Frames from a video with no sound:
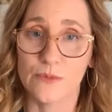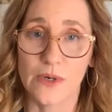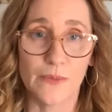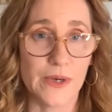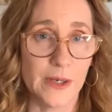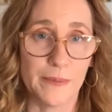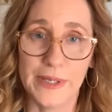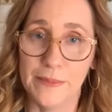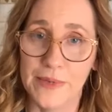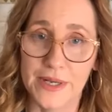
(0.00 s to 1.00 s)
Well, we're going to
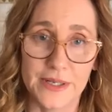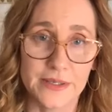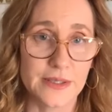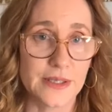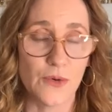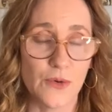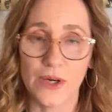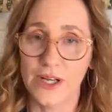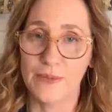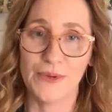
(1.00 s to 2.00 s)
be a minute. We're
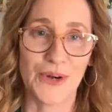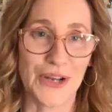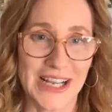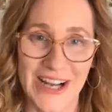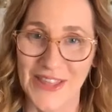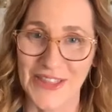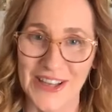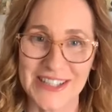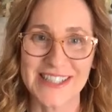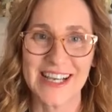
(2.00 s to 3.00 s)
going to be working on
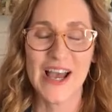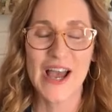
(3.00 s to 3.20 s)
this.